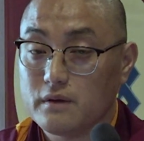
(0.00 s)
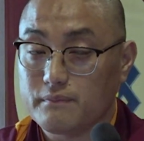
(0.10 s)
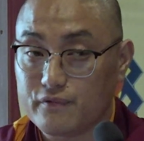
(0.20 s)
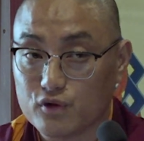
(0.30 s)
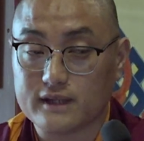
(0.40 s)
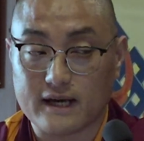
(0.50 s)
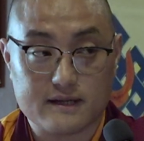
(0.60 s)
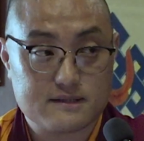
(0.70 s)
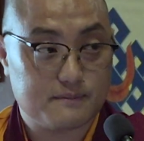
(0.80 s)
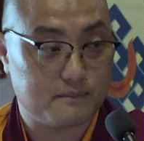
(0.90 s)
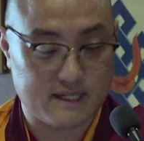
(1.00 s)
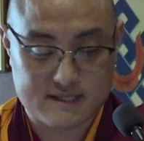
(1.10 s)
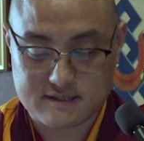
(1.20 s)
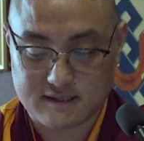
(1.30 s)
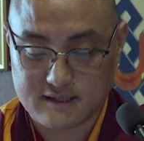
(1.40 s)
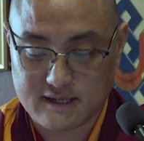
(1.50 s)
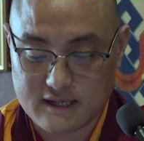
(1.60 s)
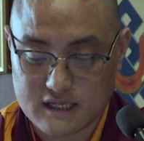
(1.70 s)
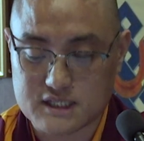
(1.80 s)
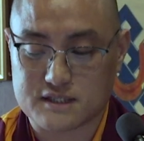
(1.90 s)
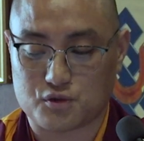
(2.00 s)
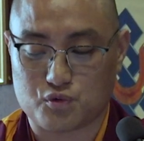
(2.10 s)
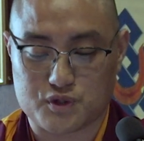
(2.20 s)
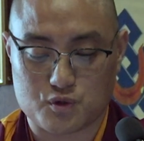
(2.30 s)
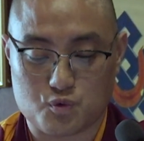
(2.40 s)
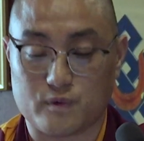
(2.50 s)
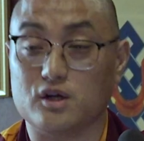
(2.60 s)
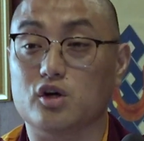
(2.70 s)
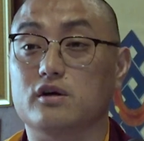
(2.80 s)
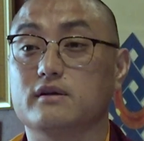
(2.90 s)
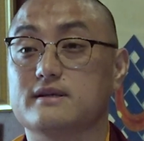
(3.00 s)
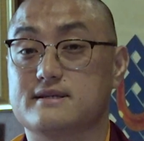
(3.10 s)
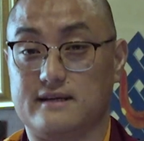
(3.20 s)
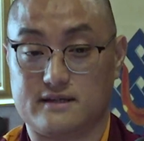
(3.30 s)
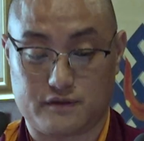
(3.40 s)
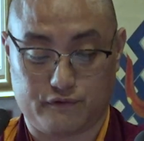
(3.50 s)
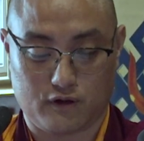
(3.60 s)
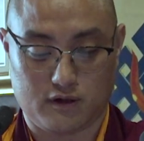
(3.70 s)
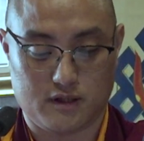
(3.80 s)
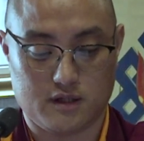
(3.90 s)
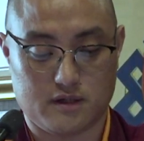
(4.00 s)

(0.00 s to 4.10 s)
Before that, monastic institutions were not only a center for